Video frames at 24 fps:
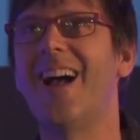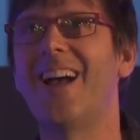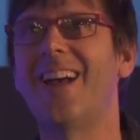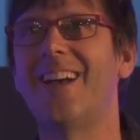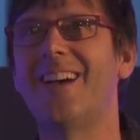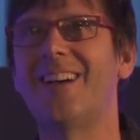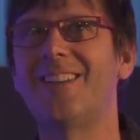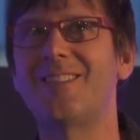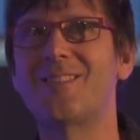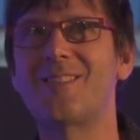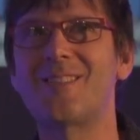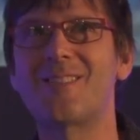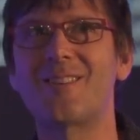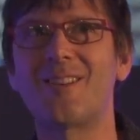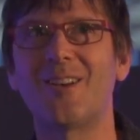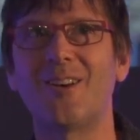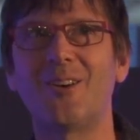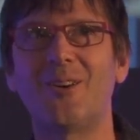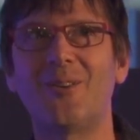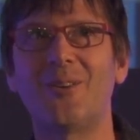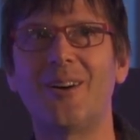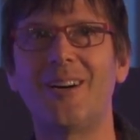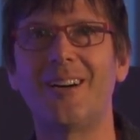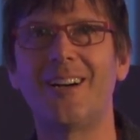And
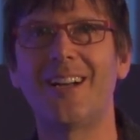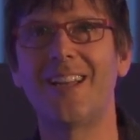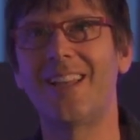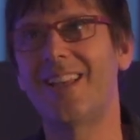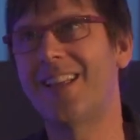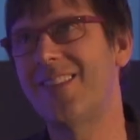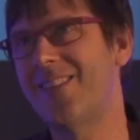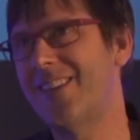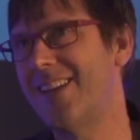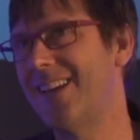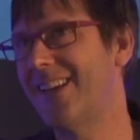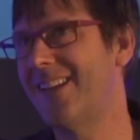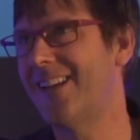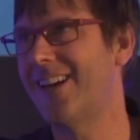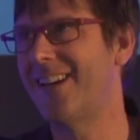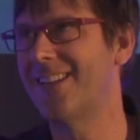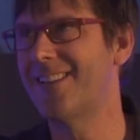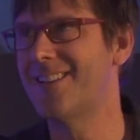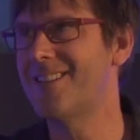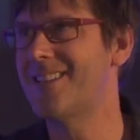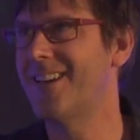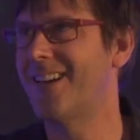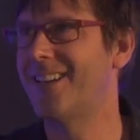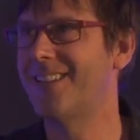so at the end, I
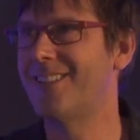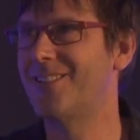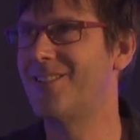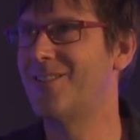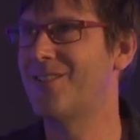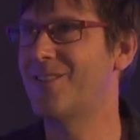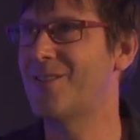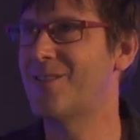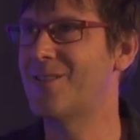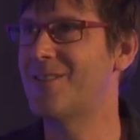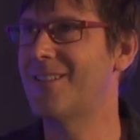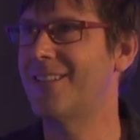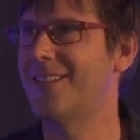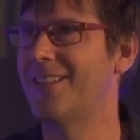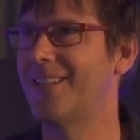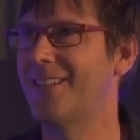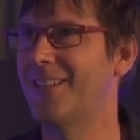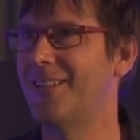decided to just